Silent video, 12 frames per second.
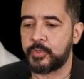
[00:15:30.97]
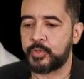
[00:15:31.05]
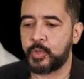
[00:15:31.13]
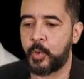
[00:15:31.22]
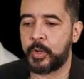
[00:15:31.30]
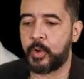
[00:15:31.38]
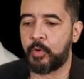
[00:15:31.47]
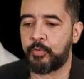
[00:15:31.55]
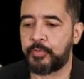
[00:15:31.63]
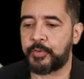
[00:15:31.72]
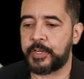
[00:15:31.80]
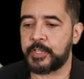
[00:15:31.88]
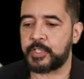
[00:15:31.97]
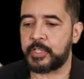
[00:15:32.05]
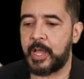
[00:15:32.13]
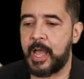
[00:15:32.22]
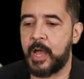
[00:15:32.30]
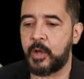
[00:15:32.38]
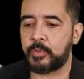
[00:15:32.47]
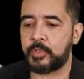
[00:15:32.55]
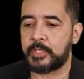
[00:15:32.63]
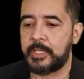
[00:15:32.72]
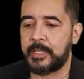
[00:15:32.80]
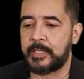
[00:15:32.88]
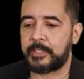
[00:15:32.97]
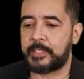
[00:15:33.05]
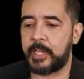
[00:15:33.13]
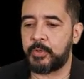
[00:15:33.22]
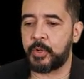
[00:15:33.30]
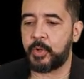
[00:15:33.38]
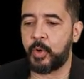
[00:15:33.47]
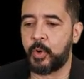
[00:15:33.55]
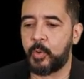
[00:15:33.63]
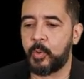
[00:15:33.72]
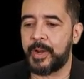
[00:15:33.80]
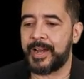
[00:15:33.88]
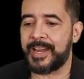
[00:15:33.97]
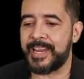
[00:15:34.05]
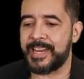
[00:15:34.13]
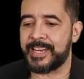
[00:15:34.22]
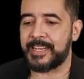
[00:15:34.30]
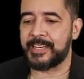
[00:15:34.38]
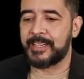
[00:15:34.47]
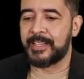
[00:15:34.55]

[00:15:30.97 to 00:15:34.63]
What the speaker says: So we go first out, then you go in.